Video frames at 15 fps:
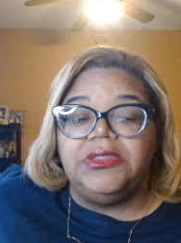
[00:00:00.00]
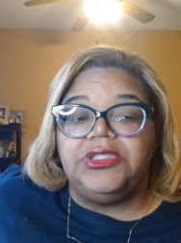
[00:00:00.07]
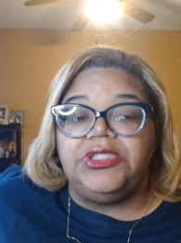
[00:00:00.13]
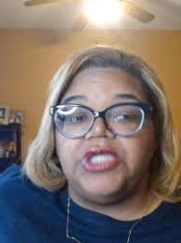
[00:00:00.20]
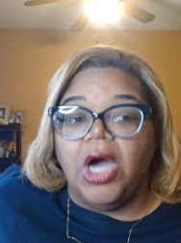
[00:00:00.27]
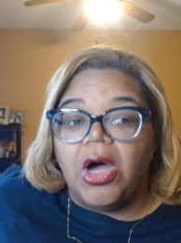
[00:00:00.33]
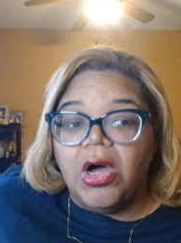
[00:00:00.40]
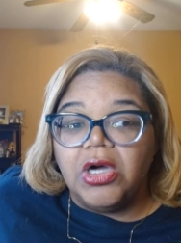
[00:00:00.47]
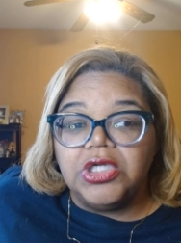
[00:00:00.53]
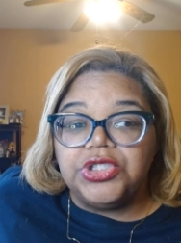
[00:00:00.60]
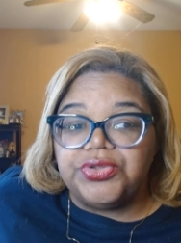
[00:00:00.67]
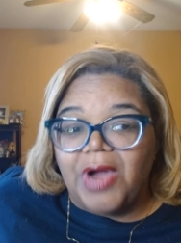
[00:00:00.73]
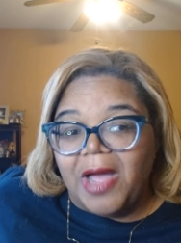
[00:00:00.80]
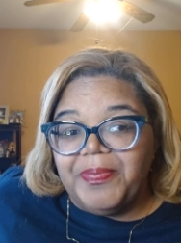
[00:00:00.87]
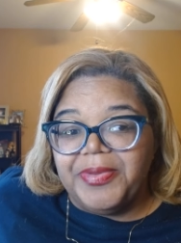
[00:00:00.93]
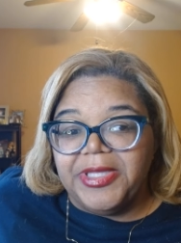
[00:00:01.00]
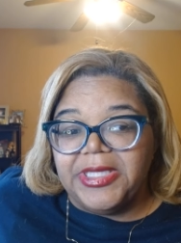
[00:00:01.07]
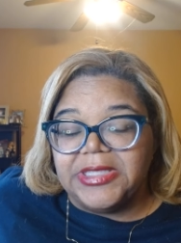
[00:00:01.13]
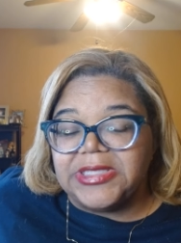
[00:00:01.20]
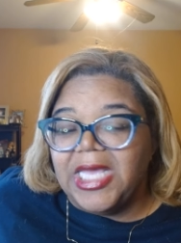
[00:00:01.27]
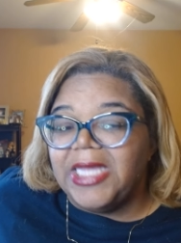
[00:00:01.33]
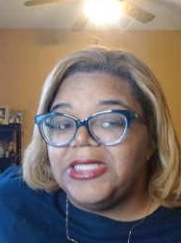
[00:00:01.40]
dog
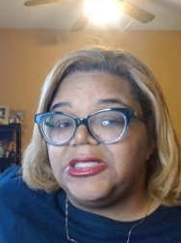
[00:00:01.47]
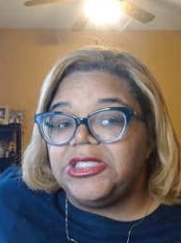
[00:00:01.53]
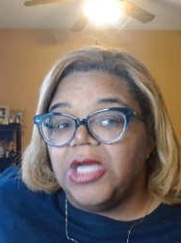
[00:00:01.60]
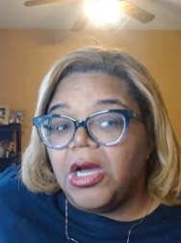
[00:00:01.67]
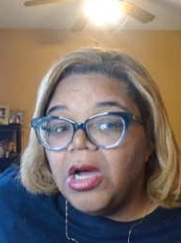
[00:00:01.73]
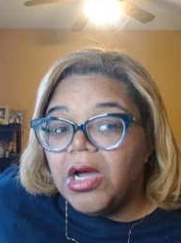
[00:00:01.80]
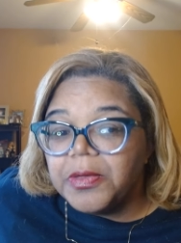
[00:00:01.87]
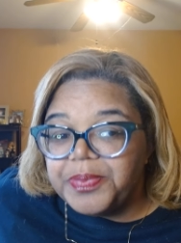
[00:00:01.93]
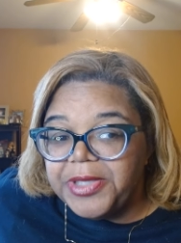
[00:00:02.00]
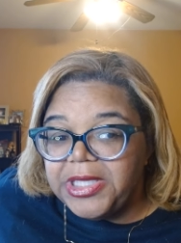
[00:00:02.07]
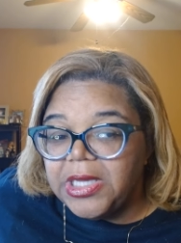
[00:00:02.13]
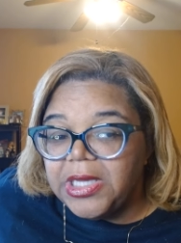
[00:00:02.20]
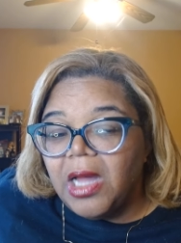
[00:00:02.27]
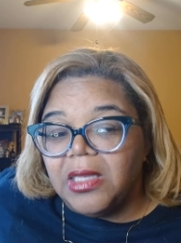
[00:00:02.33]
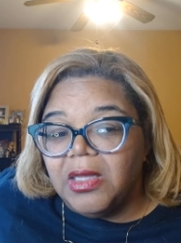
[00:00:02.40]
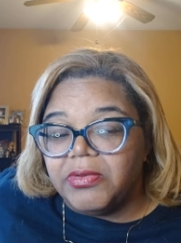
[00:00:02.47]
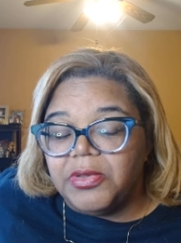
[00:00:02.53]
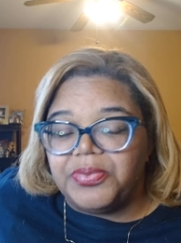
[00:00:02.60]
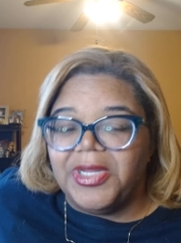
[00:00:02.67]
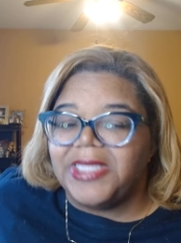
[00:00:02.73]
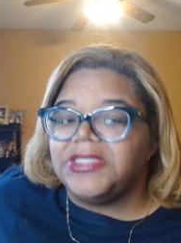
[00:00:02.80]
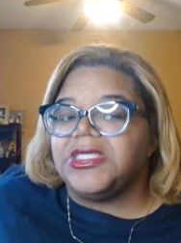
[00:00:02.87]
droppings and dog pee all over the
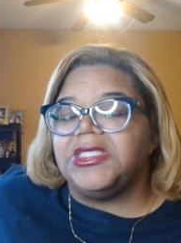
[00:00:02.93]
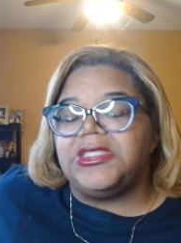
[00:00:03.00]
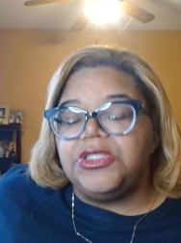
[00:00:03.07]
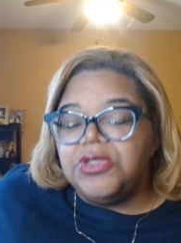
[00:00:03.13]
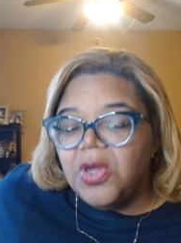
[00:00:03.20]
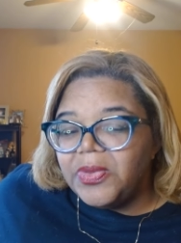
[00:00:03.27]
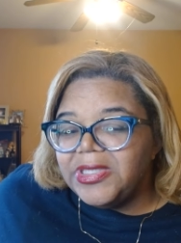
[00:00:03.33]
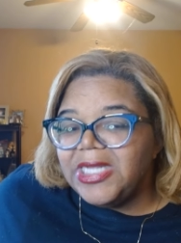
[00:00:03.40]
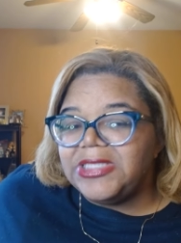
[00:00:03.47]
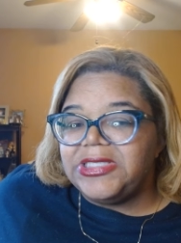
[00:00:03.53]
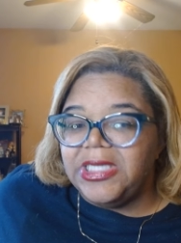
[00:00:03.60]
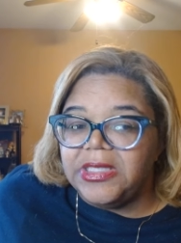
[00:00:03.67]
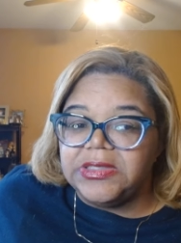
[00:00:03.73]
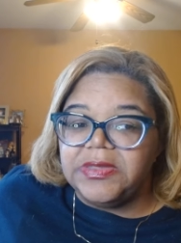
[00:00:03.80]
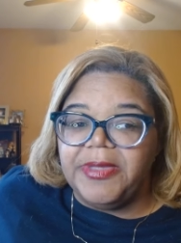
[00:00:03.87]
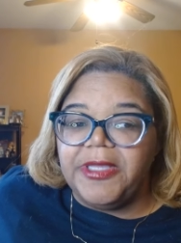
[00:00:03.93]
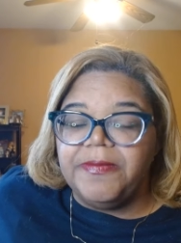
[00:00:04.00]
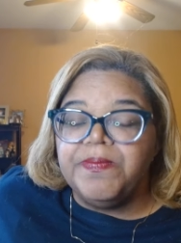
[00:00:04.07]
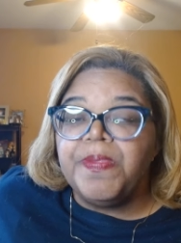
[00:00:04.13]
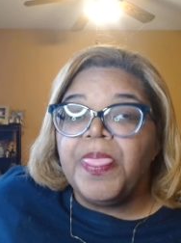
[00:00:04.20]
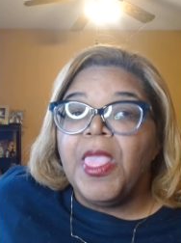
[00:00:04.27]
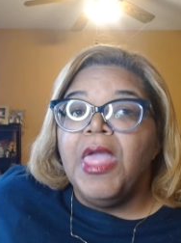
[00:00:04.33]
place. Cause you know what that tells me?
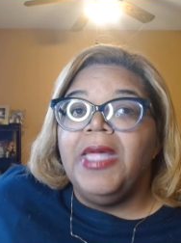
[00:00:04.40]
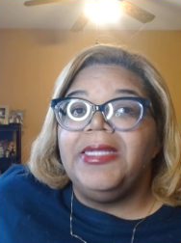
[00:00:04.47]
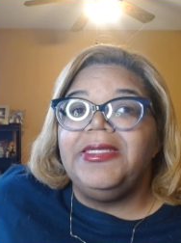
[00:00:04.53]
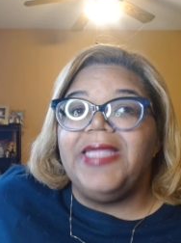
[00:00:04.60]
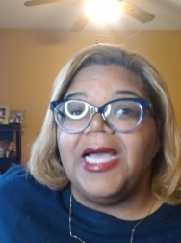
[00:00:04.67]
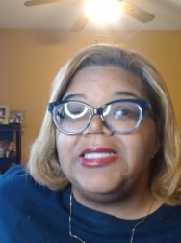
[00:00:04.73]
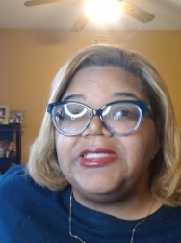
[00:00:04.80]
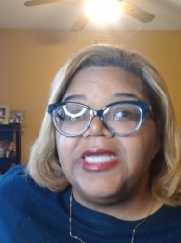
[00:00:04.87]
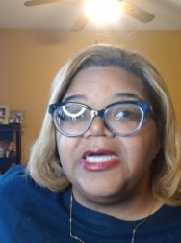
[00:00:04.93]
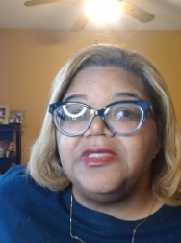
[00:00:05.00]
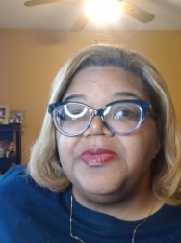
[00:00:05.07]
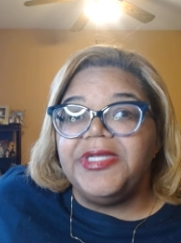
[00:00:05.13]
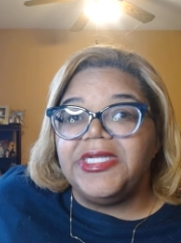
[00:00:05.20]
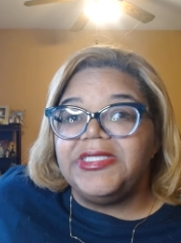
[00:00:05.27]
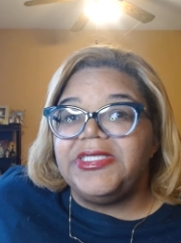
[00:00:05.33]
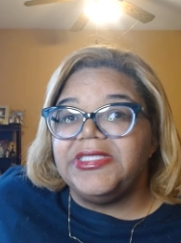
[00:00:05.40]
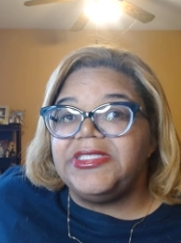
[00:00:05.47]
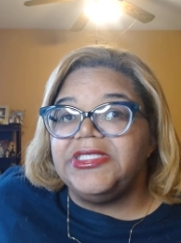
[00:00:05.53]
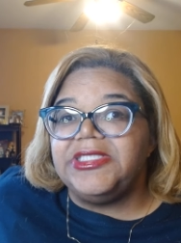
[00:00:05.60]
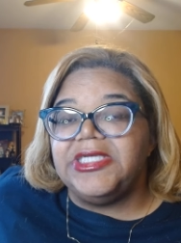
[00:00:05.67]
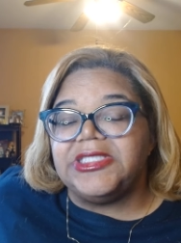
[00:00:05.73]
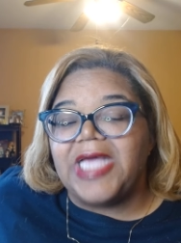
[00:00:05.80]
That tells me that this
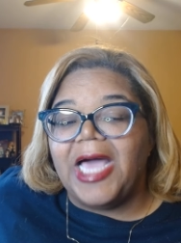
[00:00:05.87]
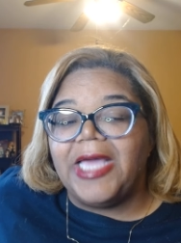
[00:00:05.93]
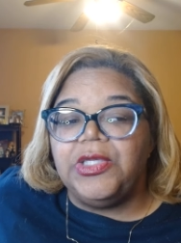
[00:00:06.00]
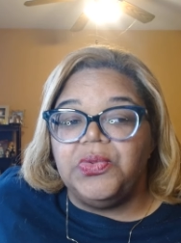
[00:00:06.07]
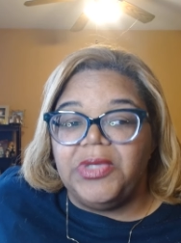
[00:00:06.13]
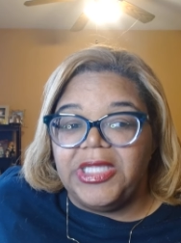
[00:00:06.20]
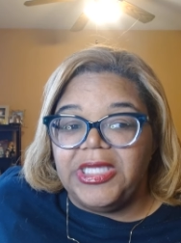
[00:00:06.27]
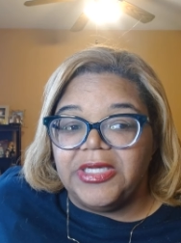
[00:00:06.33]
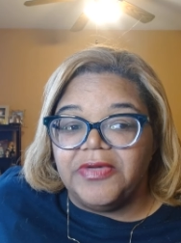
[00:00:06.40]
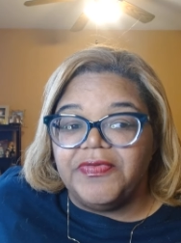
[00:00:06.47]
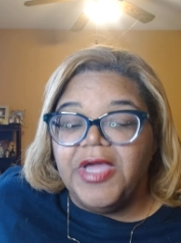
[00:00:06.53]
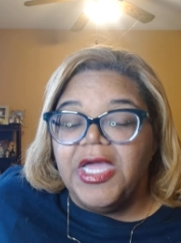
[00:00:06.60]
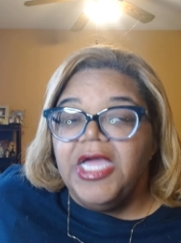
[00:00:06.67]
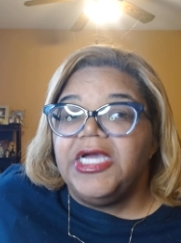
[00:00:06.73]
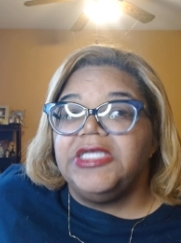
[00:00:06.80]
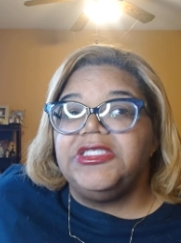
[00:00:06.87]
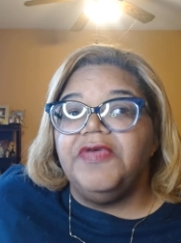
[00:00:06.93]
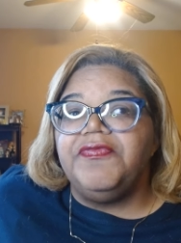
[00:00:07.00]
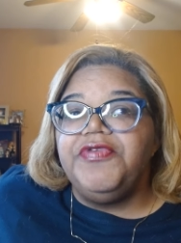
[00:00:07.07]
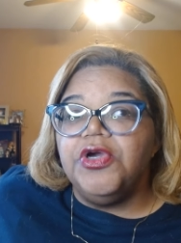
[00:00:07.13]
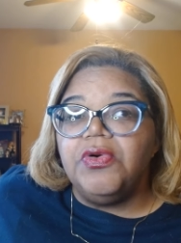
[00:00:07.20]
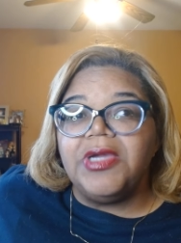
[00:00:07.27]
is just how you live. Cause
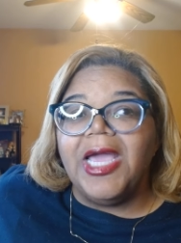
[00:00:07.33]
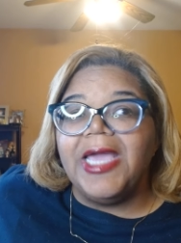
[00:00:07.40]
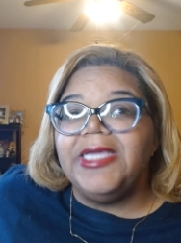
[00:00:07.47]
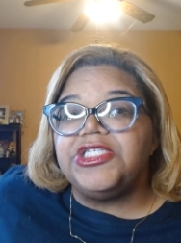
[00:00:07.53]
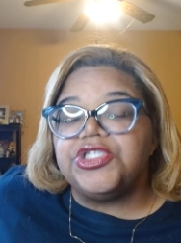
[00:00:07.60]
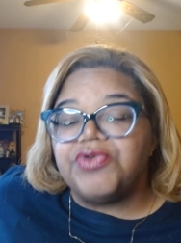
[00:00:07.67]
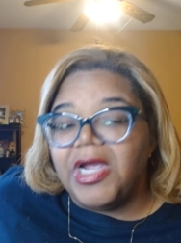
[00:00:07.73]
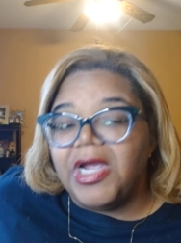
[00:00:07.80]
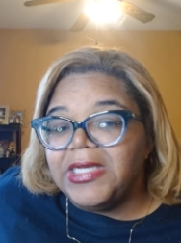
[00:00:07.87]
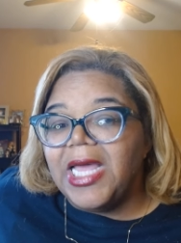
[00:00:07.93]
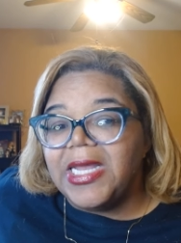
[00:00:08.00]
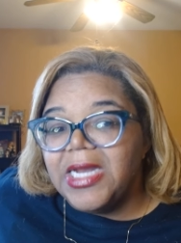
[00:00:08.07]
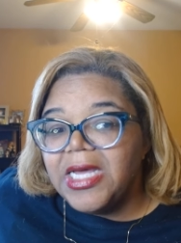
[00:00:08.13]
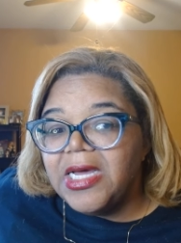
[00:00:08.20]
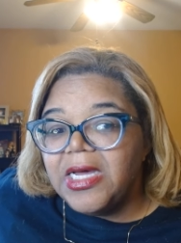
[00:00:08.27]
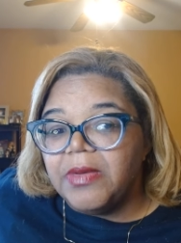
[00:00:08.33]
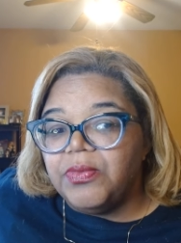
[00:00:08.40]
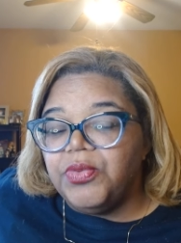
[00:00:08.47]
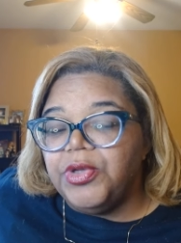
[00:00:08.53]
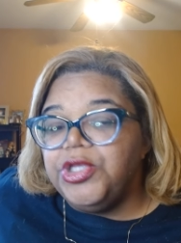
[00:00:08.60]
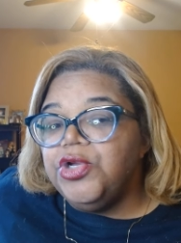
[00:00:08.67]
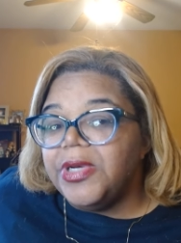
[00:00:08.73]
if you can't straighten that up
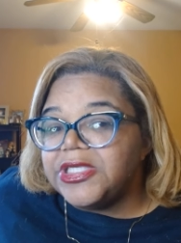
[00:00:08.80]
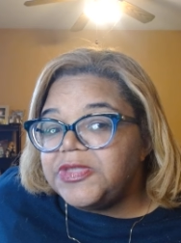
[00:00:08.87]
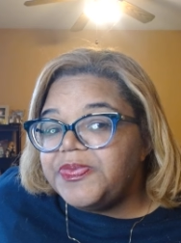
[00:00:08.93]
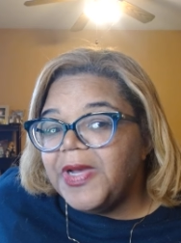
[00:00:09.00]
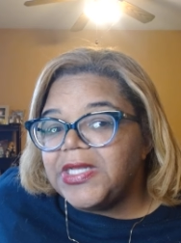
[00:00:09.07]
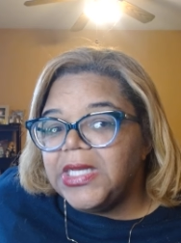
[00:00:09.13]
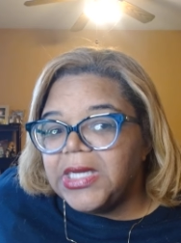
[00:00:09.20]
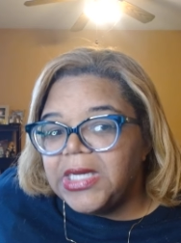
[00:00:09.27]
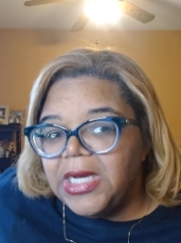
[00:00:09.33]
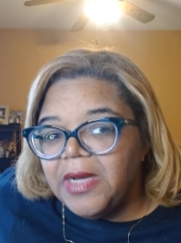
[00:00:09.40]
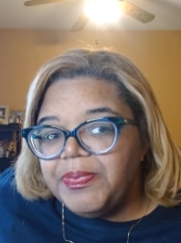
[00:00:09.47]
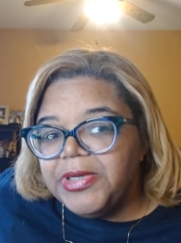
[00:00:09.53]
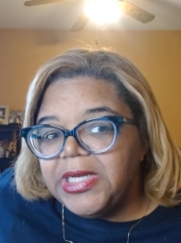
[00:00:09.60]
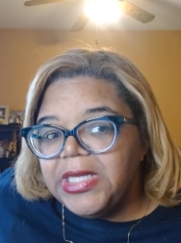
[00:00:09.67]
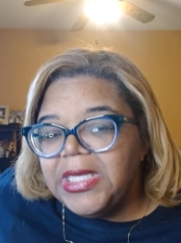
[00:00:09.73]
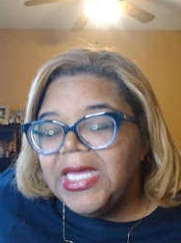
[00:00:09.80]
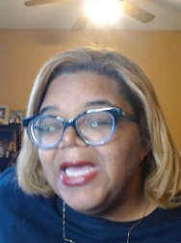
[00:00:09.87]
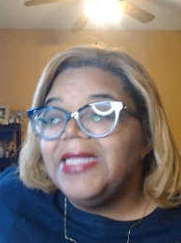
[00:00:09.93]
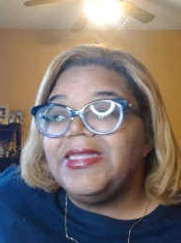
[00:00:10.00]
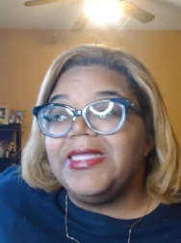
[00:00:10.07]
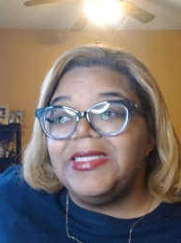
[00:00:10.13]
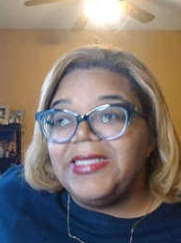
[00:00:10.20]
when you expecting company,
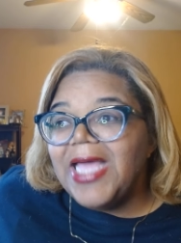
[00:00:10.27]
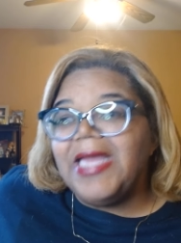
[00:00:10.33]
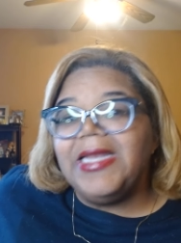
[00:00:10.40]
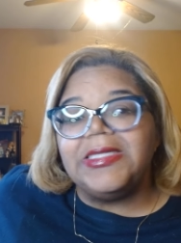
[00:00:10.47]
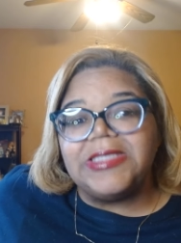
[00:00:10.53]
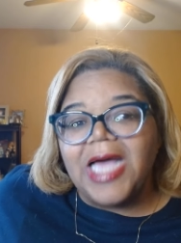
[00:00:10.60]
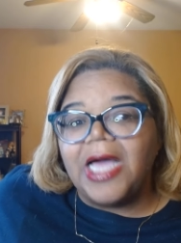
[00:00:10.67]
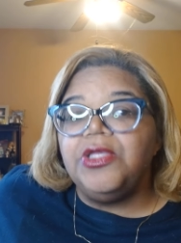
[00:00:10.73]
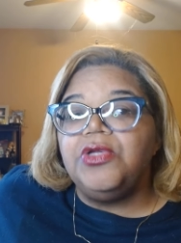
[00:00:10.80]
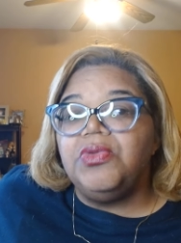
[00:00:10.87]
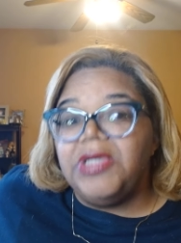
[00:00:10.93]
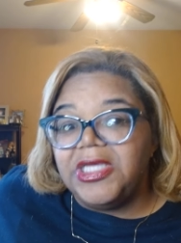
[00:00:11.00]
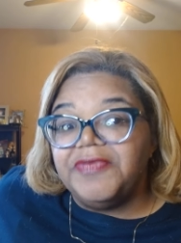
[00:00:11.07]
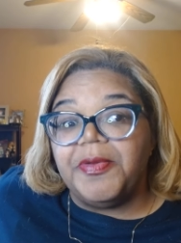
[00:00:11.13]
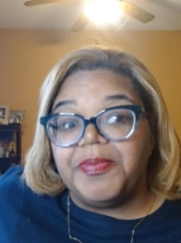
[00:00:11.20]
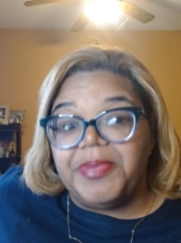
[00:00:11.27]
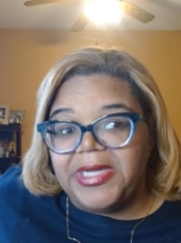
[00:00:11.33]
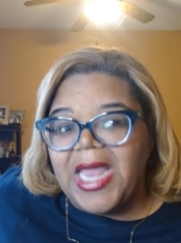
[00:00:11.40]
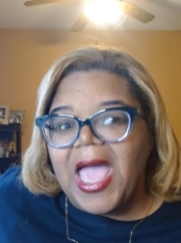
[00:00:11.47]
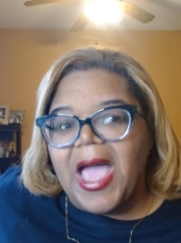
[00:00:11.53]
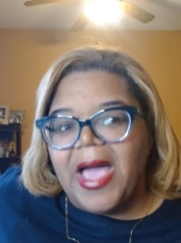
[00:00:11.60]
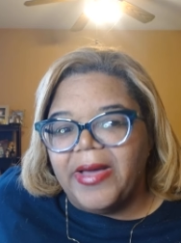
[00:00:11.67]
then that is how you live up in
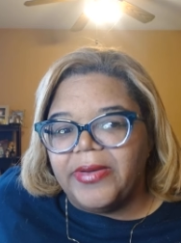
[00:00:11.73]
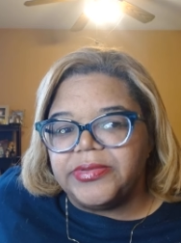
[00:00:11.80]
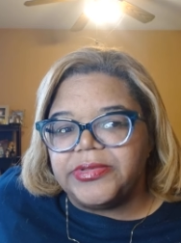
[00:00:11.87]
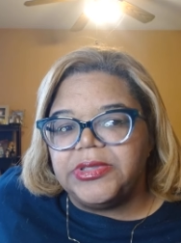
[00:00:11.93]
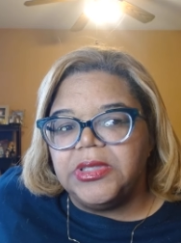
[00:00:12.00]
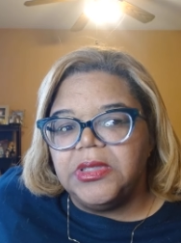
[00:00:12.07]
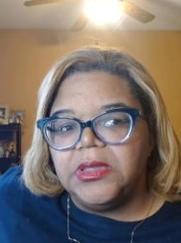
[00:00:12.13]
that house.